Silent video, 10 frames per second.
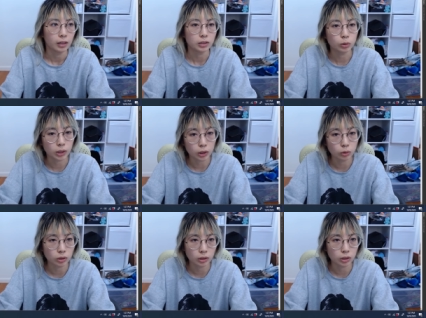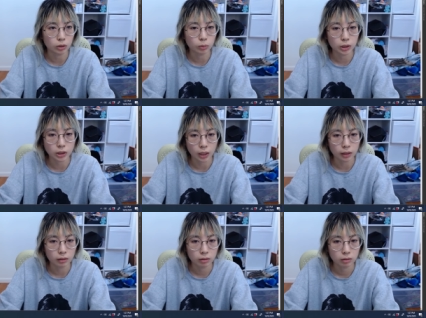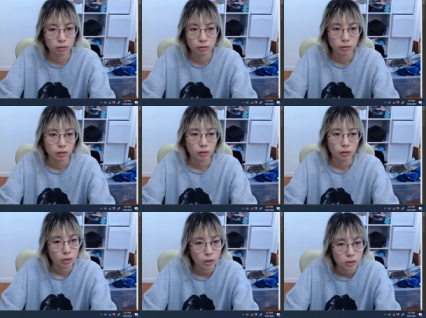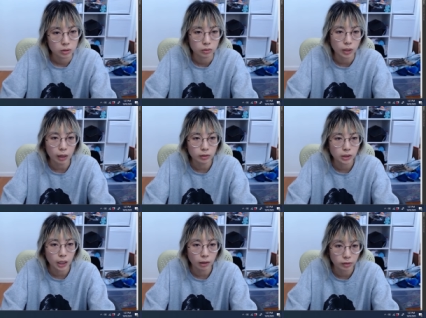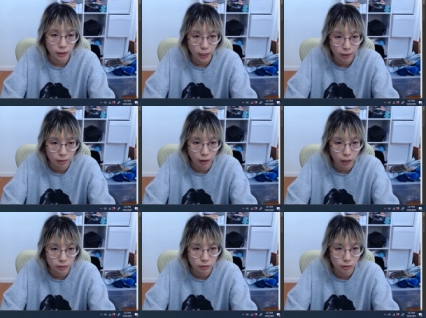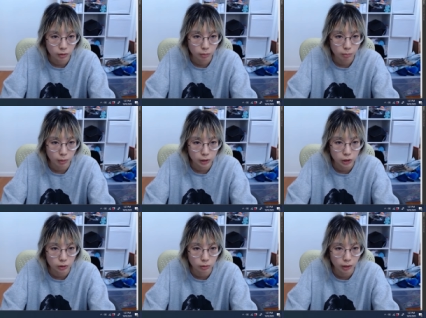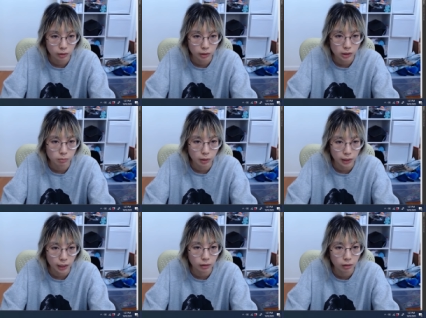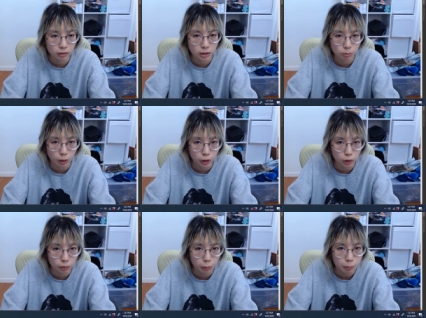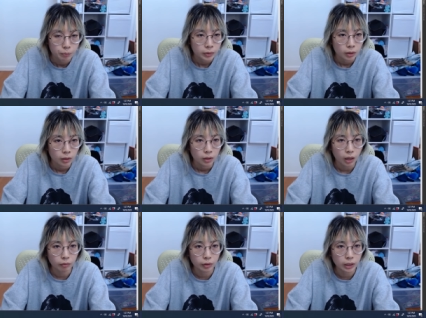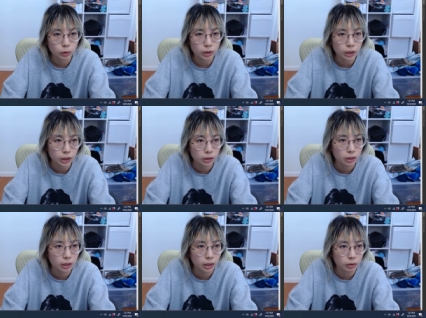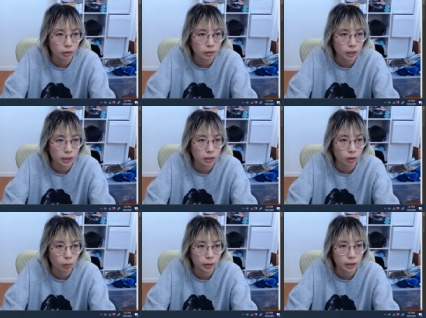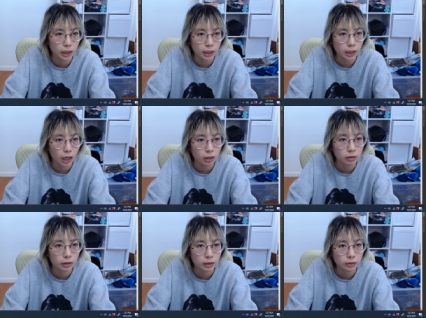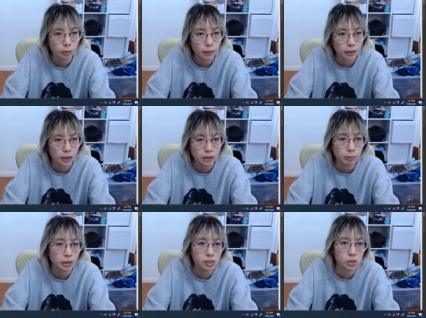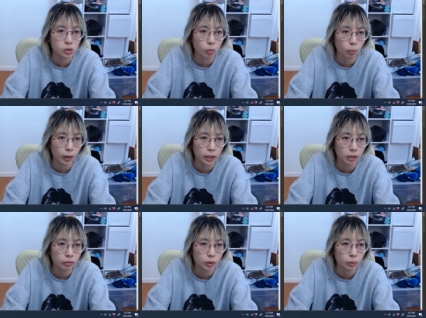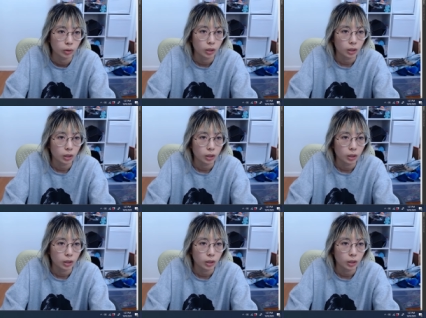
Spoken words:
do what I usually do, which is like, so now you see I have a layer under my shoe layer. This is my line art, this is my shoe. I feel like traditionally you'd have to like go in and like color it or something like this. I mean, this is great if you